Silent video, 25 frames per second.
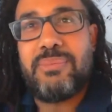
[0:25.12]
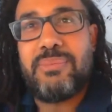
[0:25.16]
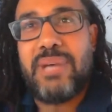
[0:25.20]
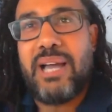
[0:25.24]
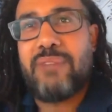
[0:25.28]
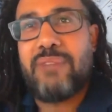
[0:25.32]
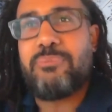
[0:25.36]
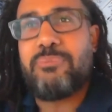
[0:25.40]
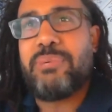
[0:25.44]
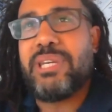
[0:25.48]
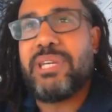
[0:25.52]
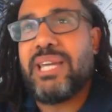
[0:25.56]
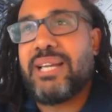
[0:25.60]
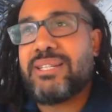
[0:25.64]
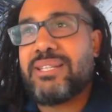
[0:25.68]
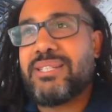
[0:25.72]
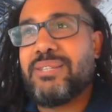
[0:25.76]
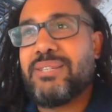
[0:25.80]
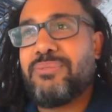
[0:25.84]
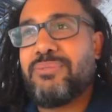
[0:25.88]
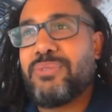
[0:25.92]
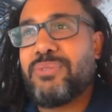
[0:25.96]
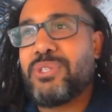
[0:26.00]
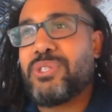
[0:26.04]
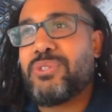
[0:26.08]
I've been
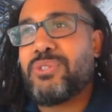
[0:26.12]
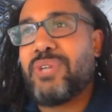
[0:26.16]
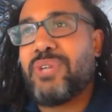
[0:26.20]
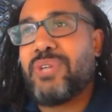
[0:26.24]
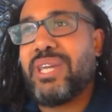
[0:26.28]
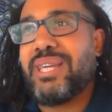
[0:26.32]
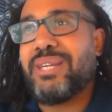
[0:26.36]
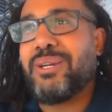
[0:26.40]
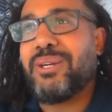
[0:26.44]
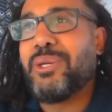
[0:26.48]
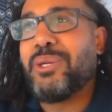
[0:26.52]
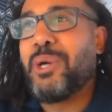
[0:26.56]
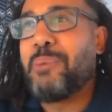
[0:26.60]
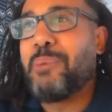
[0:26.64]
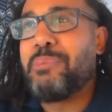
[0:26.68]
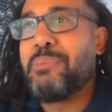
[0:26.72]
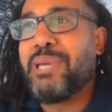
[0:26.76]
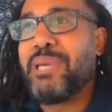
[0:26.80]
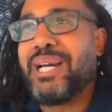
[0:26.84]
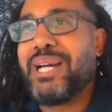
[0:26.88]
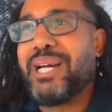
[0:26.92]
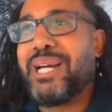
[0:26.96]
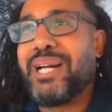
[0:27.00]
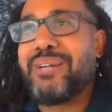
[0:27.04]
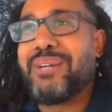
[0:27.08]
actually frustrated on your
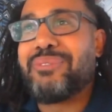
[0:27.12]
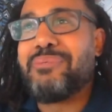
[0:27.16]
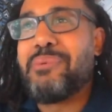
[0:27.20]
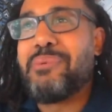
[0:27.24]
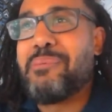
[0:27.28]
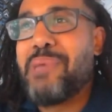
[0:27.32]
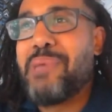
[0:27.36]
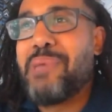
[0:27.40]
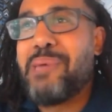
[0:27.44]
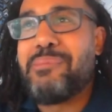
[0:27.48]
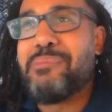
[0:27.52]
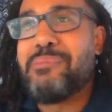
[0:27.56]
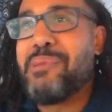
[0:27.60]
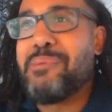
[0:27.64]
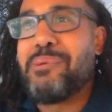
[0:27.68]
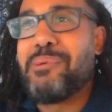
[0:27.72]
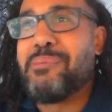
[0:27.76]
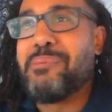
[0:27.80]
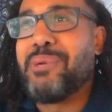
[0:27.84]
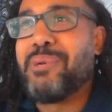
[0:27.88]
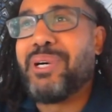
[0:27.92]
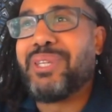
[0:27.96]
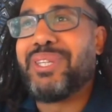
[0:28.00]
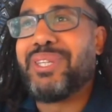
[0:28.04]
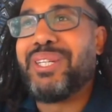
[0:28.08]
behalf, maybe
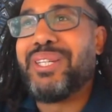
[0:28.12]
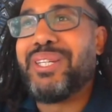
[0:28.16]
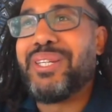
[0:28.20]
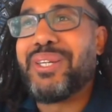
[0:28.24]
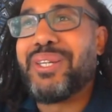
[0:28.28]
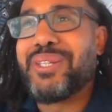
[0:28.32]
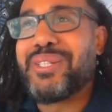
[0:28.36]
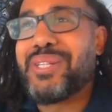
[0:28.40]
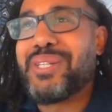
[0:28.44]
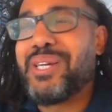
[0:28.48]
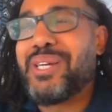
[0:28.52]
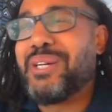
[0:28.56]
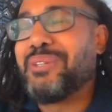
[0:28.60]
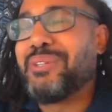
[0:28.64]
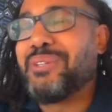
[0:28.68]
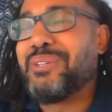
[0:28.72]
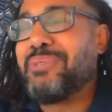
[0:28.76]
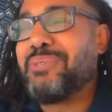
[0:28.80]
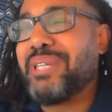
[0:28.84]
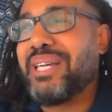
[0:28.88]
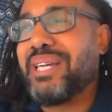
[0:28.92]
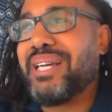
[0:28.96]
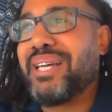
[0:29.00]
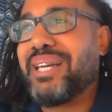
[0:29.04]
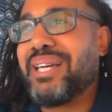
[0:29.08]
more than yourself.
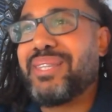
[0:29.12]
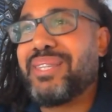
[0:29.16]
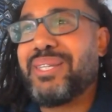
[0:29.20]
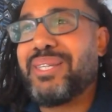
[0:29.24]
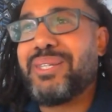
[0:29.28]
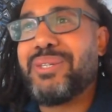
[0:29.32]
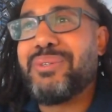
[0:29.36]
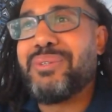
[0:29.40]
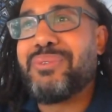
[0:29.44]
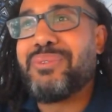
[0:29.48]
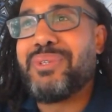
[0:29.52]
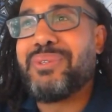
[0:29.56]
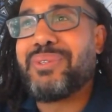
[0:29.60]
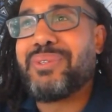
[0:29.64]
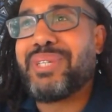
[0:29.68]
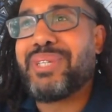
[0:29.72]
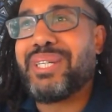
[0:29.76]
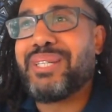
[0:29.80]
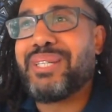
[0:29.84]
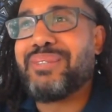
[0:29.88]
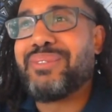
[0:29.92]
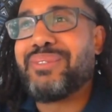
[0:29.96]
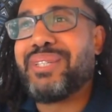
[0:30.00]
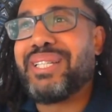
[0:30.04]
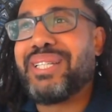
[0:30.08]
I think you've
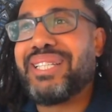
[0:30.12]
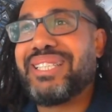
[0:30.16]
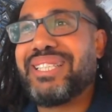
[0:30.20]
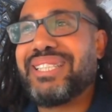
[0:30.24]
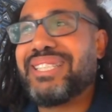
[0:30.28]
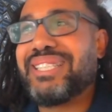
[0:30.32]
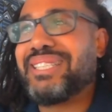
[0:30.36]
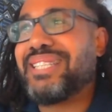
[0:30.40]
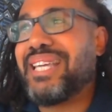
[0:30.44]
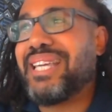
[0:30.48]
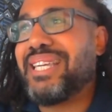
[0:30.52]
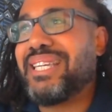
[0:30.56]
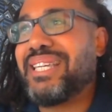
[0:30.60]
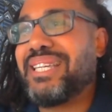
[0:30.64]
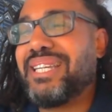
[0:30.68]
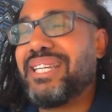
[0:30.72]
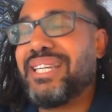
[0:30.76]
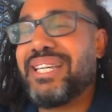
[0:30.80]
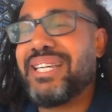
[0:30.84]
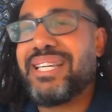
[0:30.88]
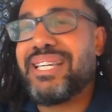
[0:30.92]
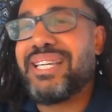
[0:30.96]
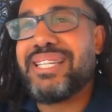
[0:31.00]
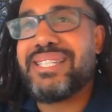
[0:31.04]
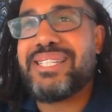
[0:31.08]
kind of taken
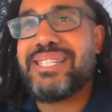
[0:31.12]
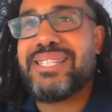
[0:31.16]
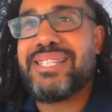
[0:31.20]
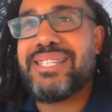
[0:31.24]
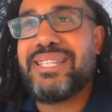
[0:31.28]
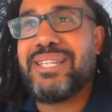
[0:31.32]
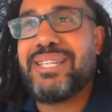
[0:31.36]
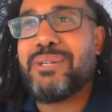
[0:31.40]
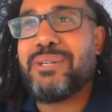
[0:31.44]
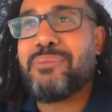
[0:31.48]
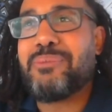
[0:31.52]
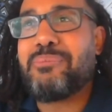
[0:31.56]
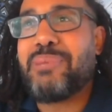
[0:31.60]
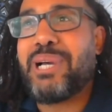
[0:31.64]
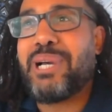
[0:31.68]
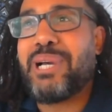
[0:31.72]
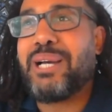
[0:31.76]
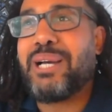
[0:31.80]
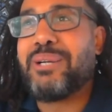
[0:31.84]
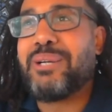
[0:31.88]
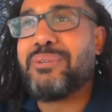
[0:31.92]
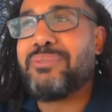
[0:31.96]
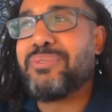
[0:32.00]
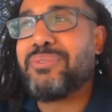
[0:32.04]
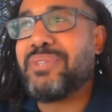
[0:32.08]
it as
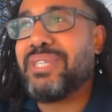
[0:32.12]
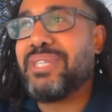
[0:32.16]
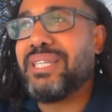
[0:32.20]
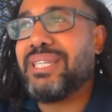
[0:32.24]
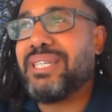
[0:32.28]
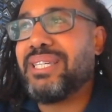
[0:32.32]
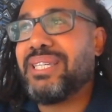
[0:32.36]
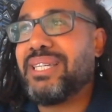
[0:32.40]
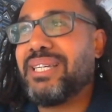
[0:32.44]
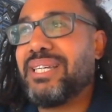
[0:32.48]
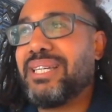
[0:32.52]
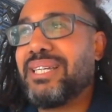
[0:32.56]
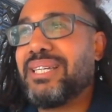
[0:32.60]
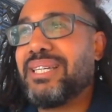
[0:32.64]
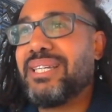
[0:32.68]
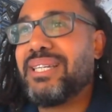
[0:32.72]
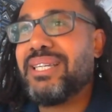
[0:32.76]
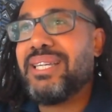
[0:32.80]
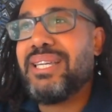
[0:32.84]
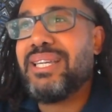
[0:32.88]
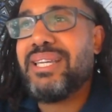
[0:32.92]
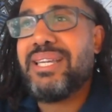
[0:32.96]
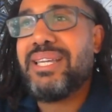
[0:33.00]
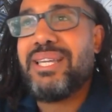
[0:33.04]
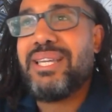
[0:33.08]
part of the
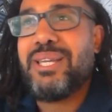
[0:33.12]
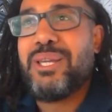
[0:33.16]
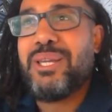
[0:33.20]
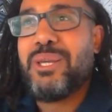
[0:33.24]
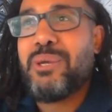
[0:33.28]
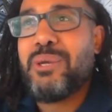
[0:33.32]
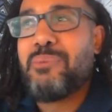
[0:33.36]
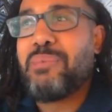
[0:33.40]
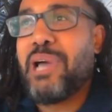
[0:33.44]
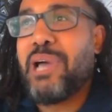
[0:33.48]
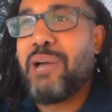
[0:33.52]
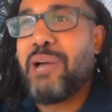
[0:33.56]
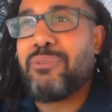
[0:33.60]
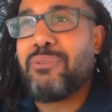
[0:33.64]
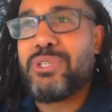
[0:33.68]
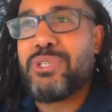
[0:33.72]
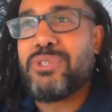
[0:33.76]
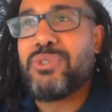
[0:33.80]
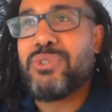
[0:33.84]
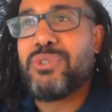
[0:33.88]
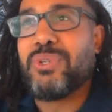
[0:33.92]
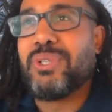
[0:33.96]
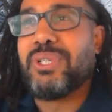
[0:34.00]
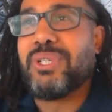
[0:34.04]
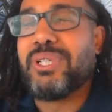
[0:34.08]

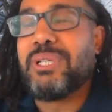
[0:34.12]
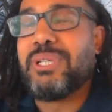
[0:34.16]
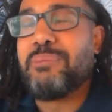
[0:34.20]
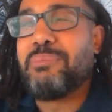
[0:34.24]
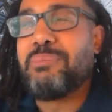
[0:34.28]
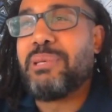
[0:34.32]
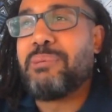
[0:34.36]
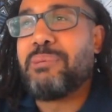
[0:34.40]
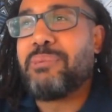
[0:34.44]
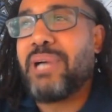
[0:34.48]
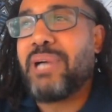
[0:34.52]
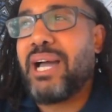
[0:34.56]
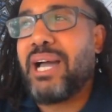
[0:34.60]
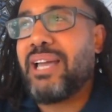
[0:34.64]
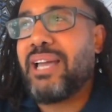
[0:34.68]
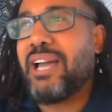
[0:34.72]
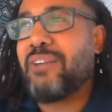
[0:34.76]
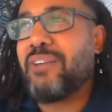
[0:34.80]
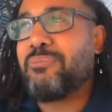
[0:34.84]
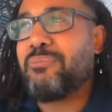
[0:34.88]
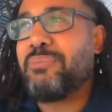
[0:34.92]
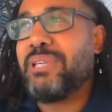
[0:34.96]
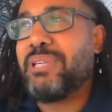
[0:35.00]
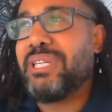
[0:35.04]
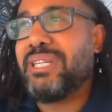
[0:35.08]
struggle, but
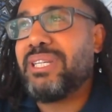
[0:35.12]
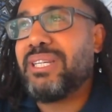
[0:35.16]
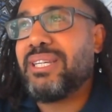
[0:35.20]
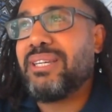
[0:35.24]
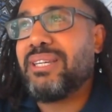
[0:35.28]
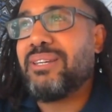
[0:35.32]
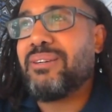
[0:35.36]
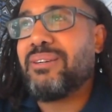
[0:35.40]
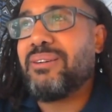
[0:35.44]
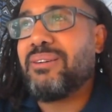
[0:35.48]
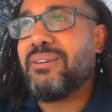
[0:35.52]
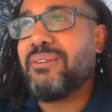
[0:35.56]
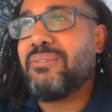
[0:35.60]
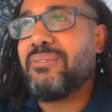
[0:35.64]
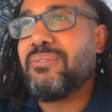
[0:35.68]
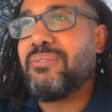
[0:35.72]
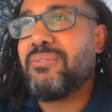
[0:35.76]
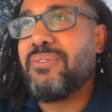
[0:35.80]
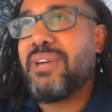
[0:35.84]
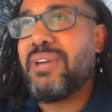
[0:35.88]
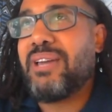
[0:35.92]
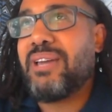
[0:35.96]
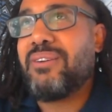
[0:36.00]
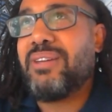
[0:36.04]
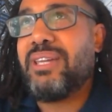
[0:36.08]
I've been
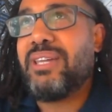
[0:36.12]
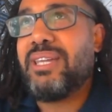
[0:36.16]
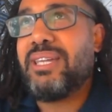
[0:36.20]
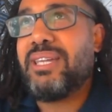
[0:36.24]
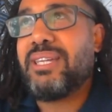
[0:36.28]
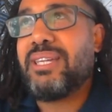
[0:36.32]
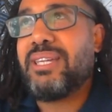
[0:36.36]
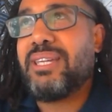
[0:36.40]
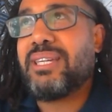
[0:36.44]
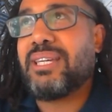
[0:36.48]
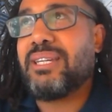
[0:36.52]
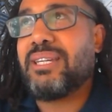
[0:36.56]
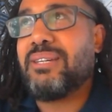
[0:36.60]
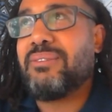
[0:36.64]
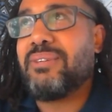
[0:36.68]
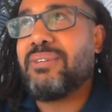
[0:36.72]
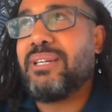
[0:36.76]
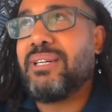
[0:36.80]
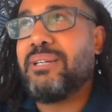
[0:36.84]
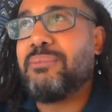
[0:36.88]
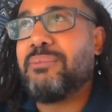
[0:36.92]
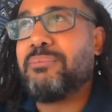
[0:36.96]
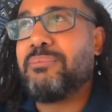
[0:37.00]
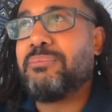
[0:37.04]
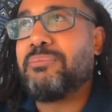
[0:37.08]
very kind
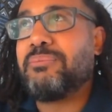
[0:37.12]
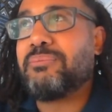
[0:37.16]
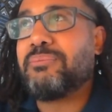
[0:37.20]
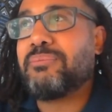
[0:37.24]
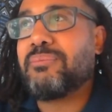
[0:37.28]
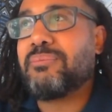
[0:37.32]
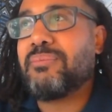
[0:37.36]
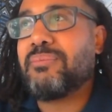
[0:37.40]
of